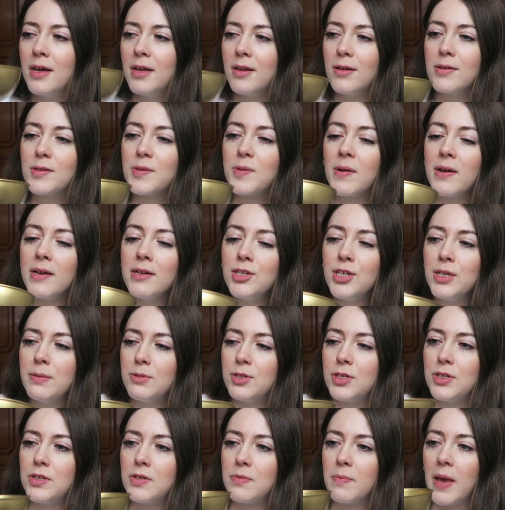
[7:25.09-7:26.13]
Looks quite
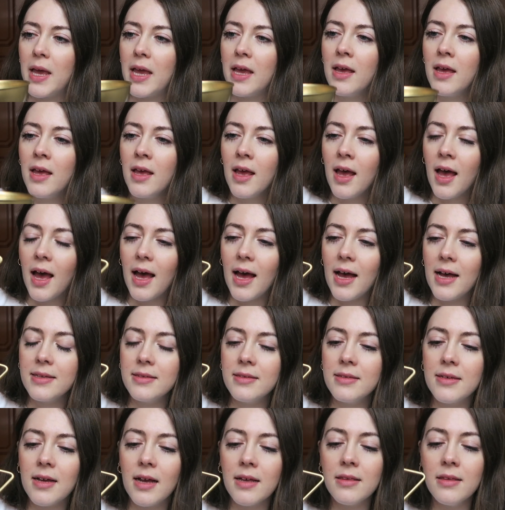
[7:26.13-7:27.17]
Egyptian to me,
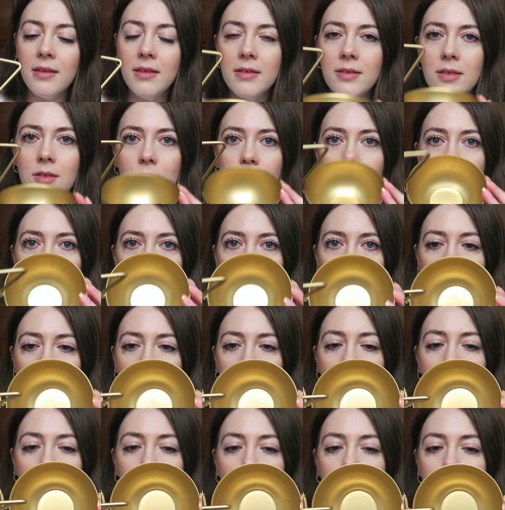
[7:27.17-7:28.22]
and I think this is really cute.
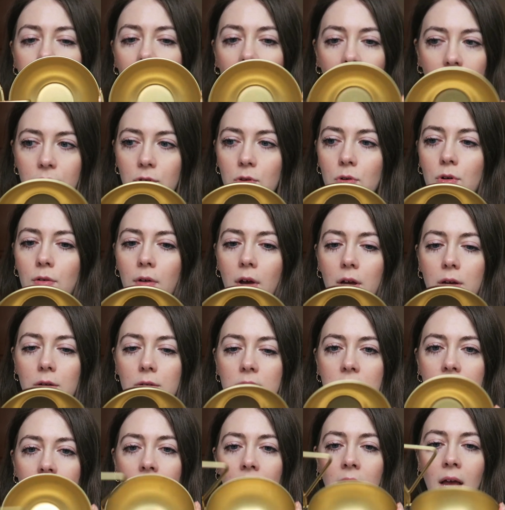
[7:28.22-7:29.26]
This was
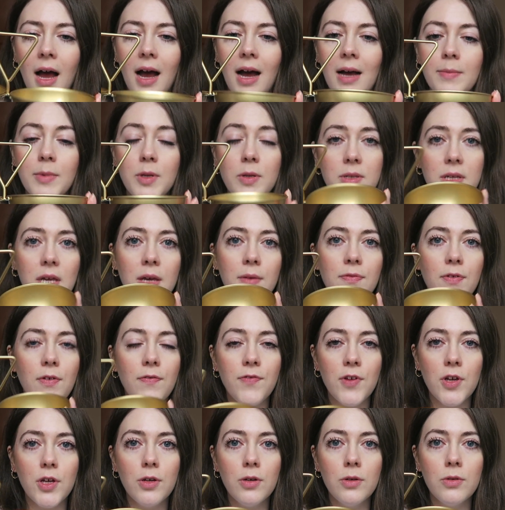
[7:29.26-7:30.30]
€5. I'm using it for
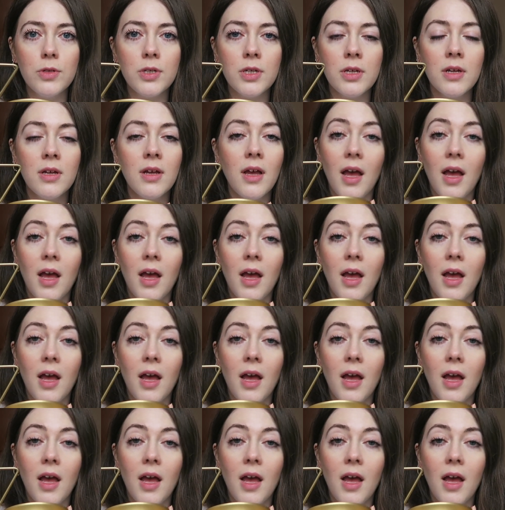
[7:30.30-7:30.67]
food.